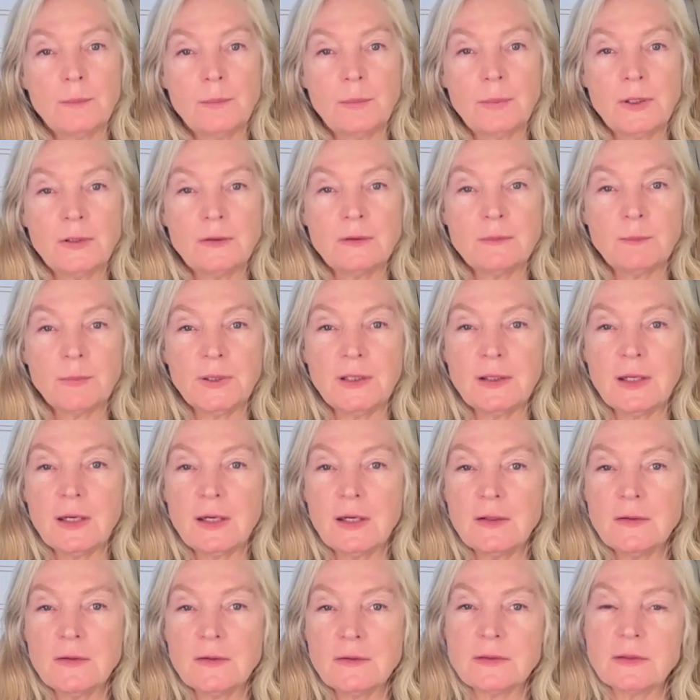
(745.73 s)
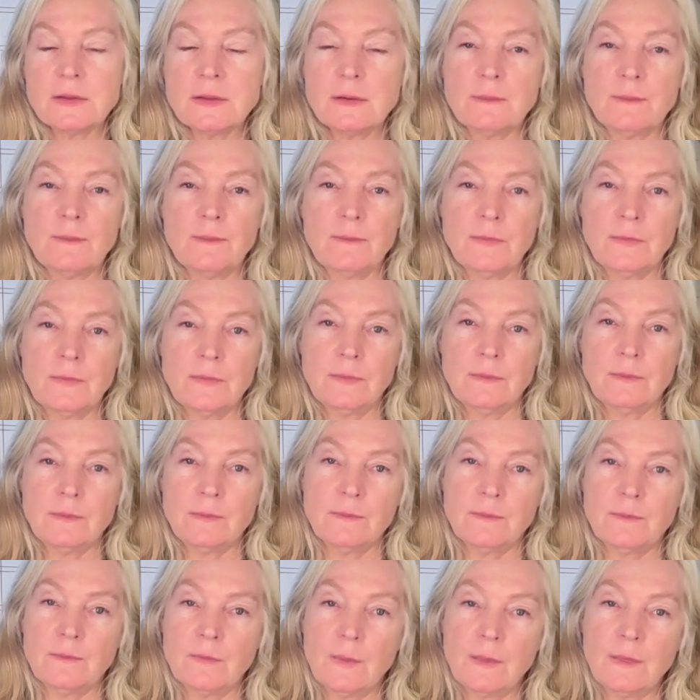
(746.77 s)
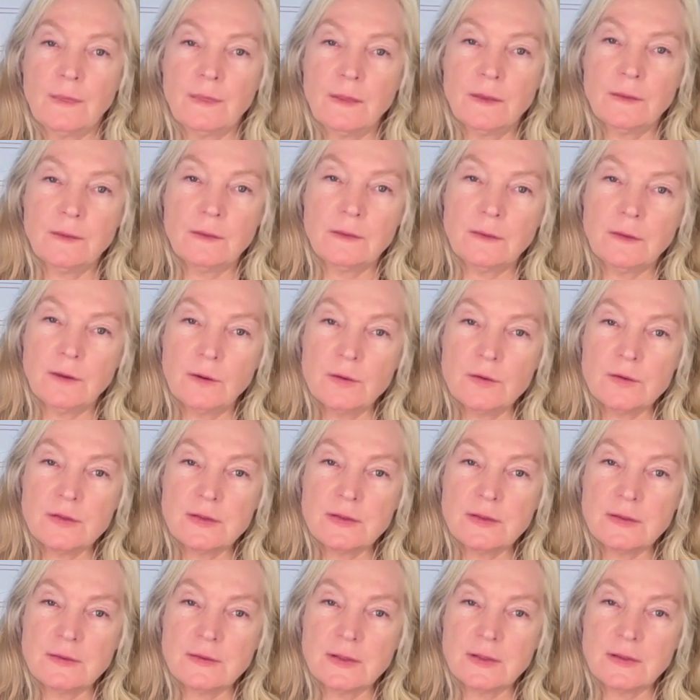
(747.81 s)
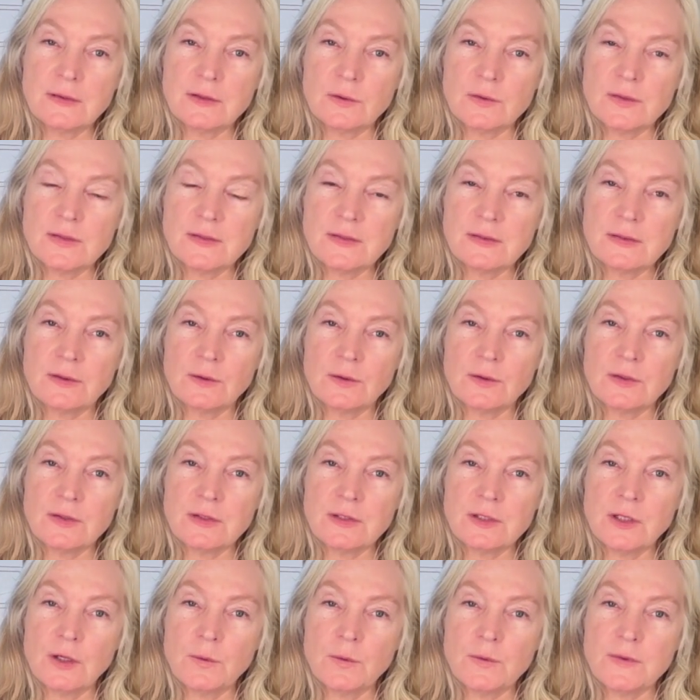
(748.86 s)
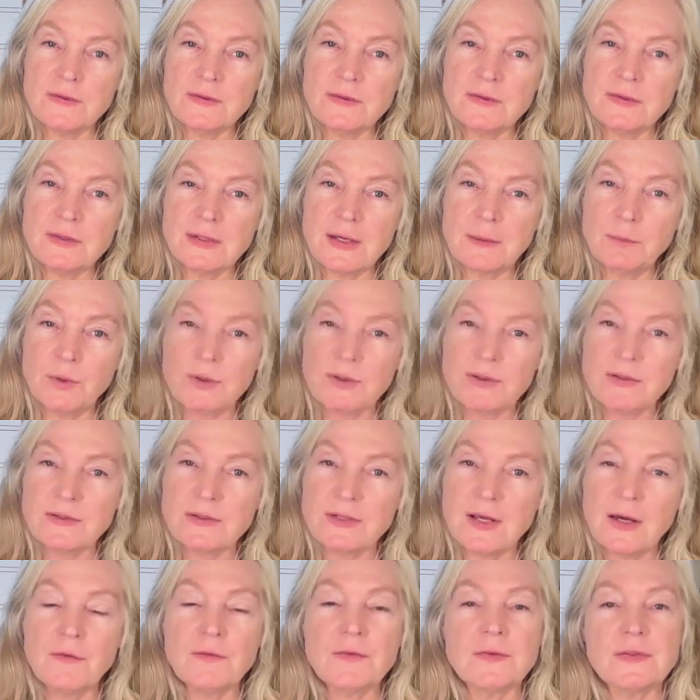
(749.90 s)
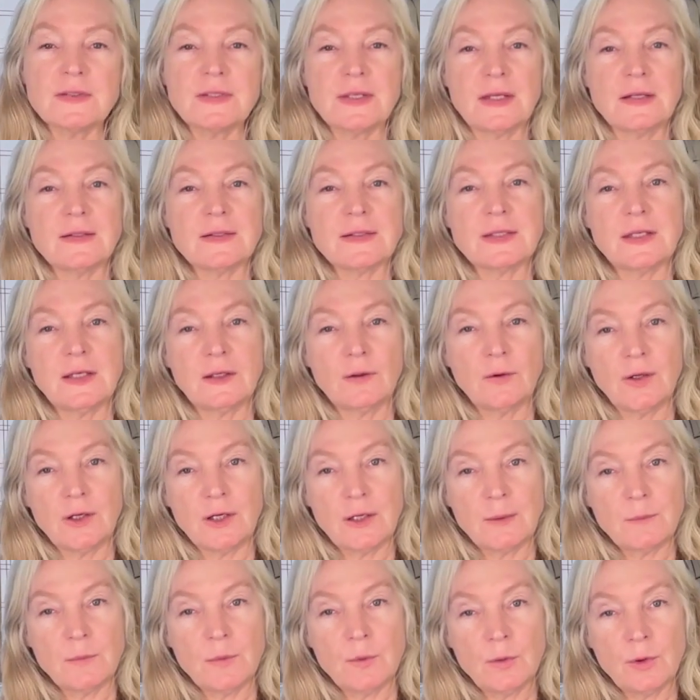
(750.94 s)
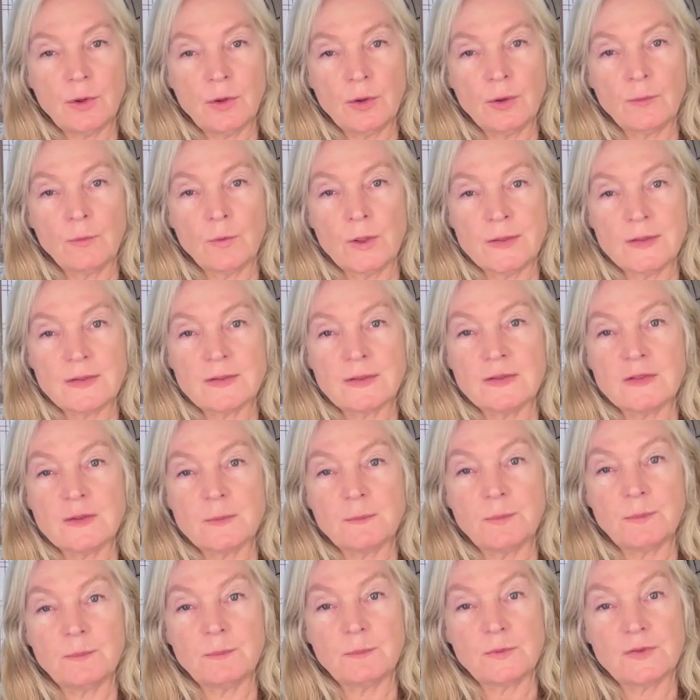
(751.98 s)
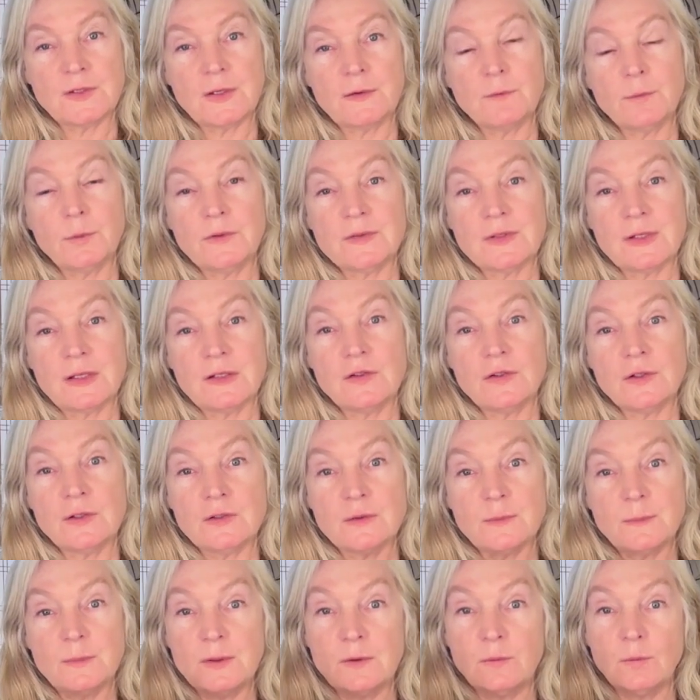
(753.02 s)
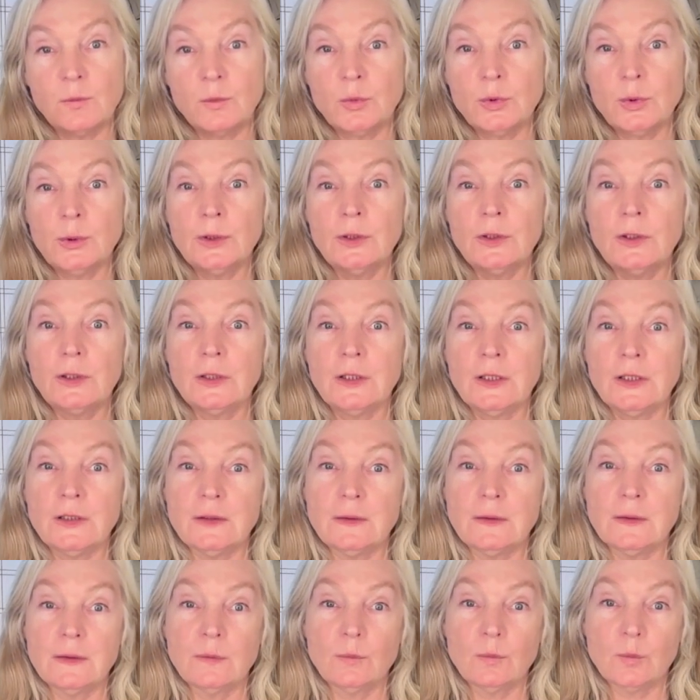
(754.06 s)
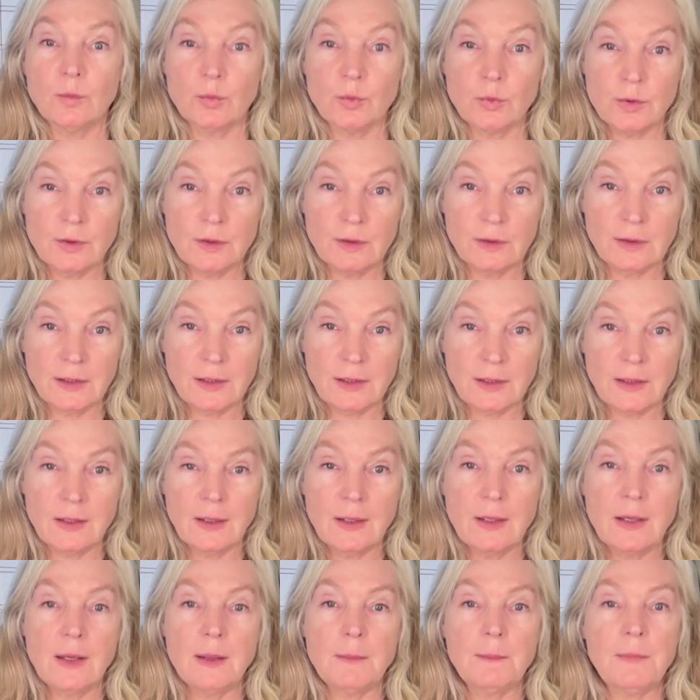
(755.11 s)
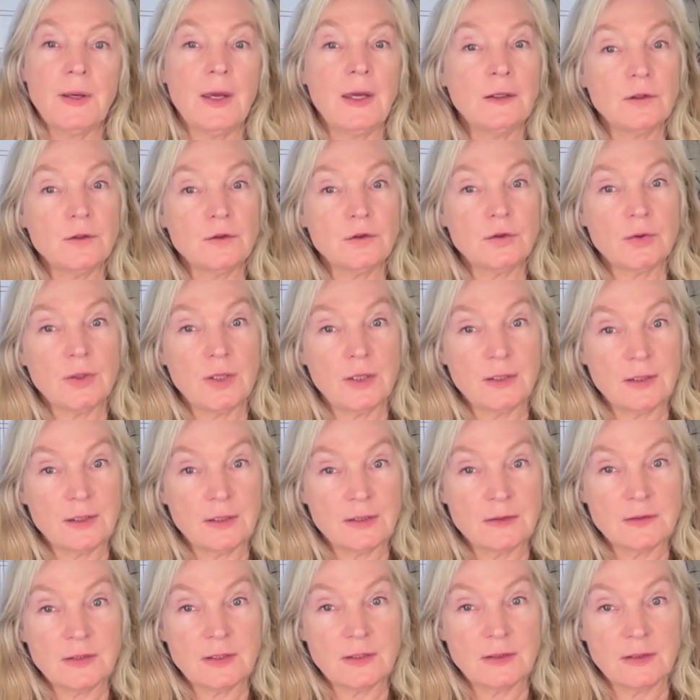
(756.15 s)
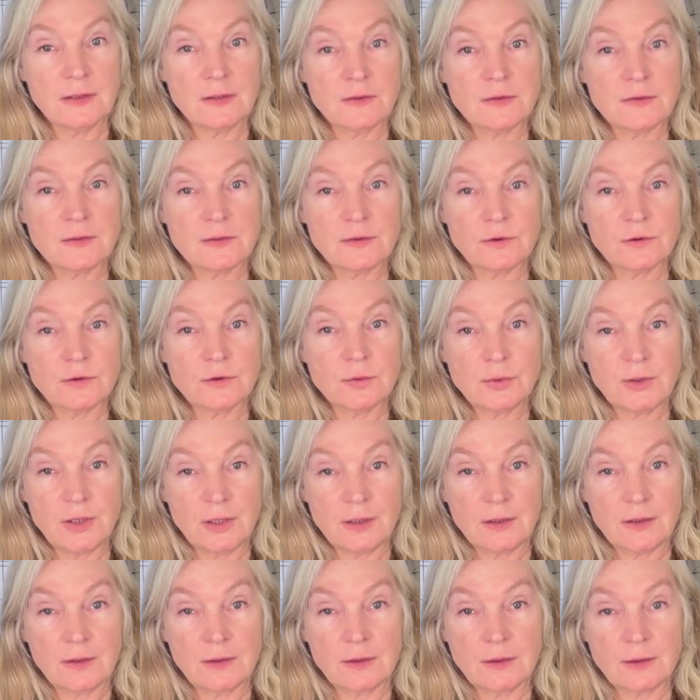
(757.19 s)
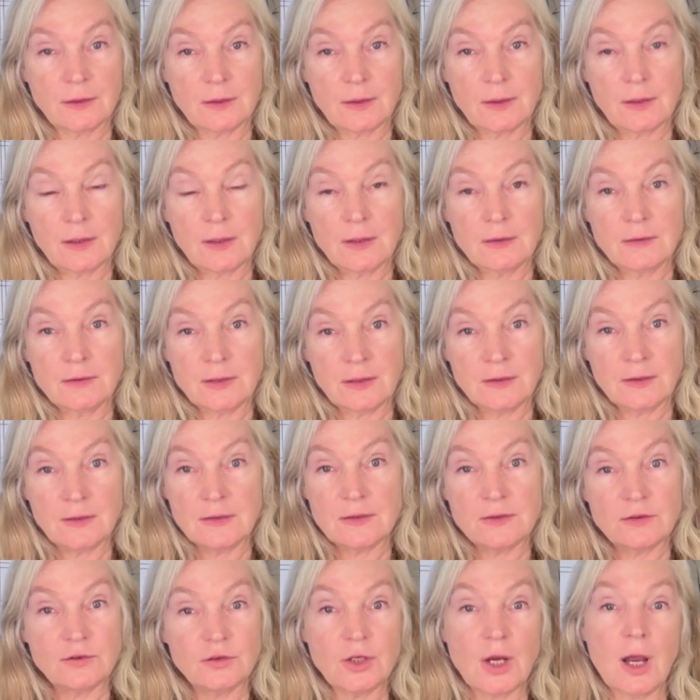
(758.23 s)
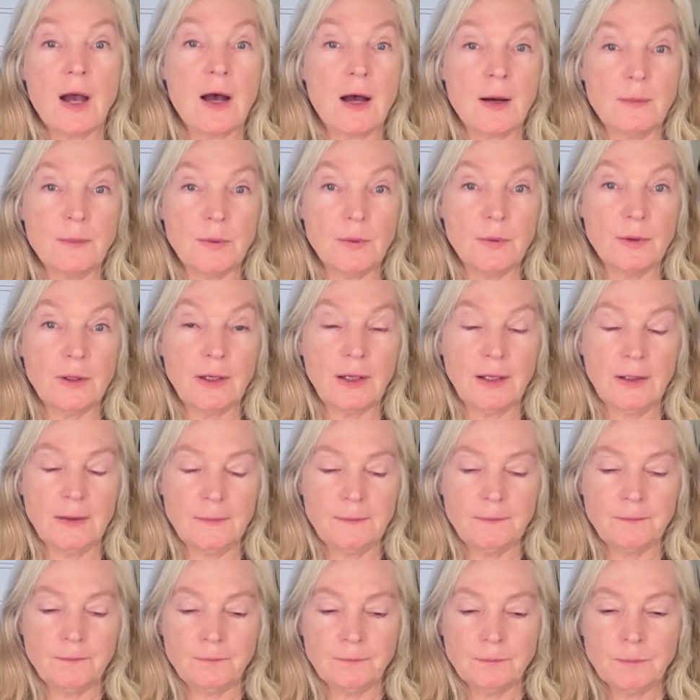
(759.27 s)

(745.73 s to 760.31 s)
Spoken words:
But because there's no separate self sense there anymore, once its self-realization has been really, really penetrated and done its trick, done its job, okay?